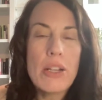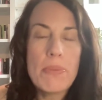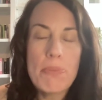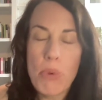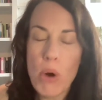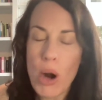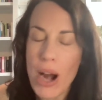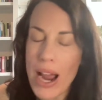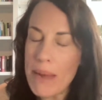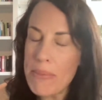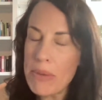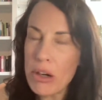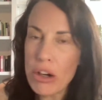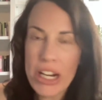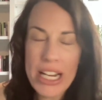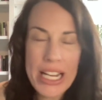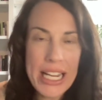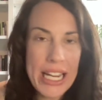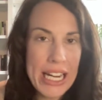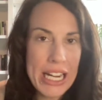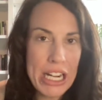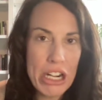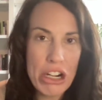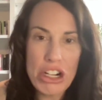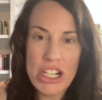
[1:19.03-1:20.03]
Primary
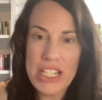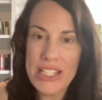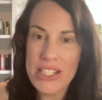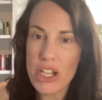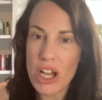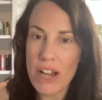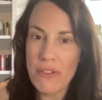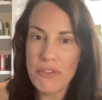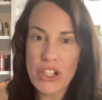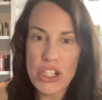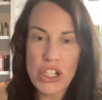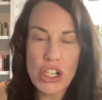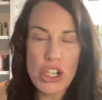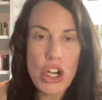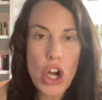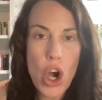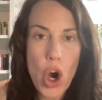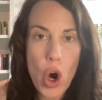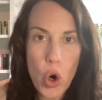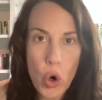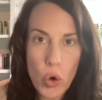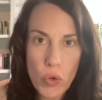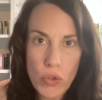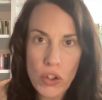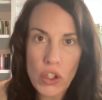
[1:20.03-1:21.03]
care is often an
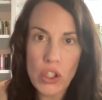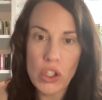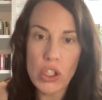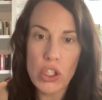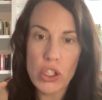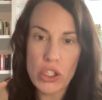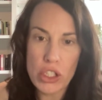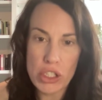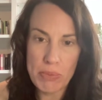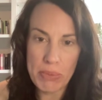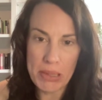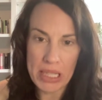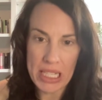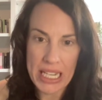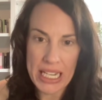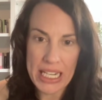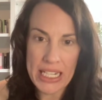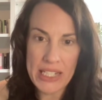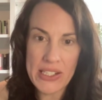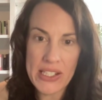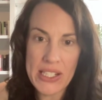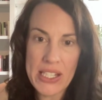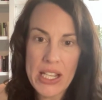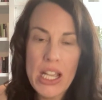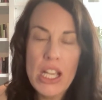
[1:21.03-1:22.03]
overlooked
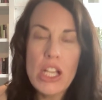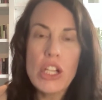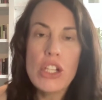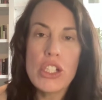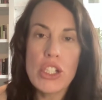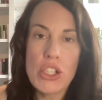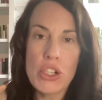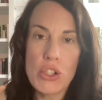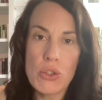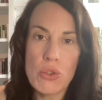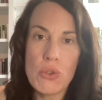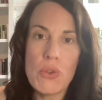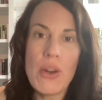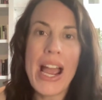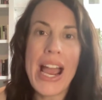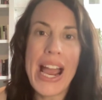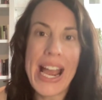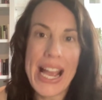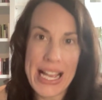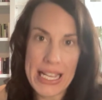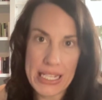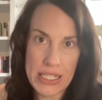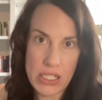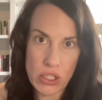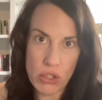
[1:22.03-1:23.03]
place to
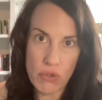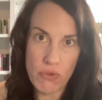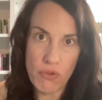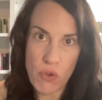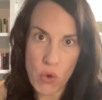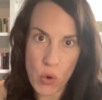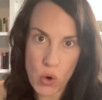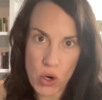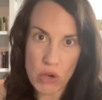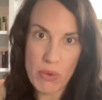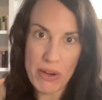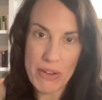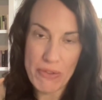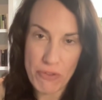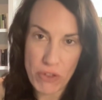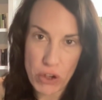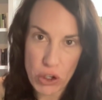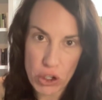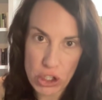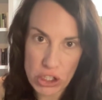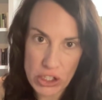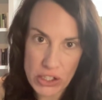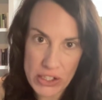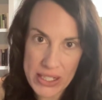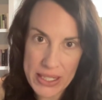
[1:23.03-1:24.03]
ask for
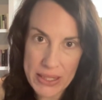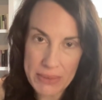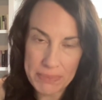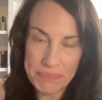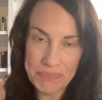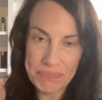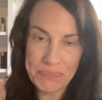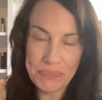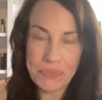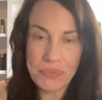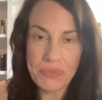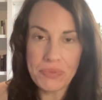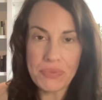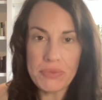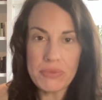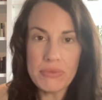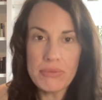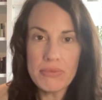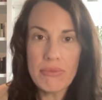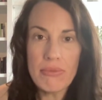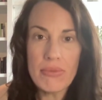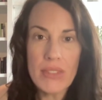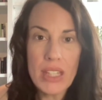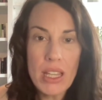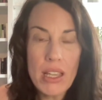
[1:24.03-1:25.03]
referrals.
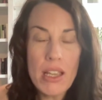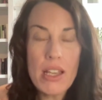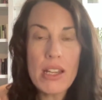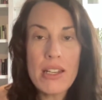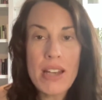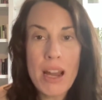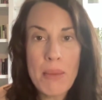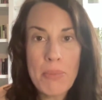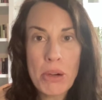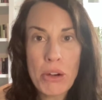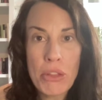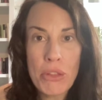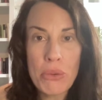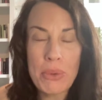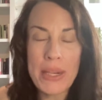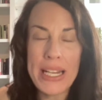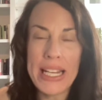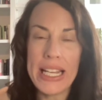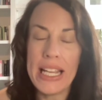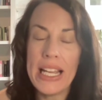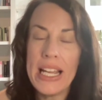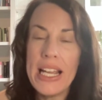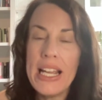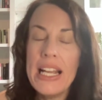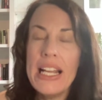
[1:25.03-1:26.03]
Number
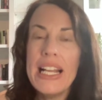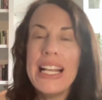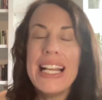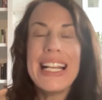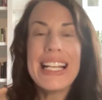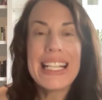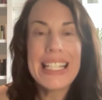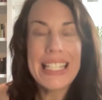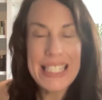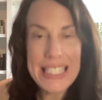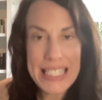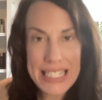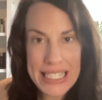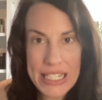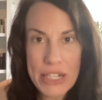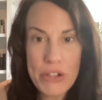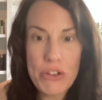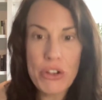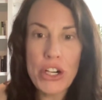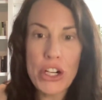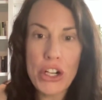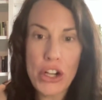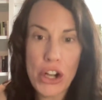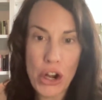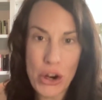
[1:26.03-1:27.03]
3,
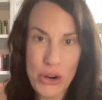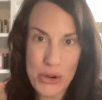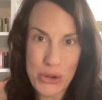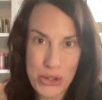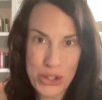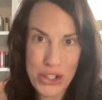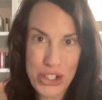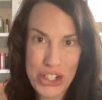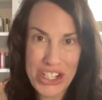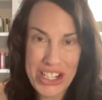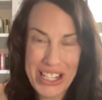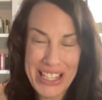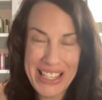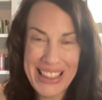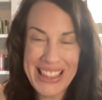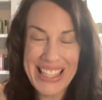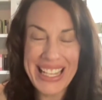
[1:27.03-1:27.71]
consider a coach.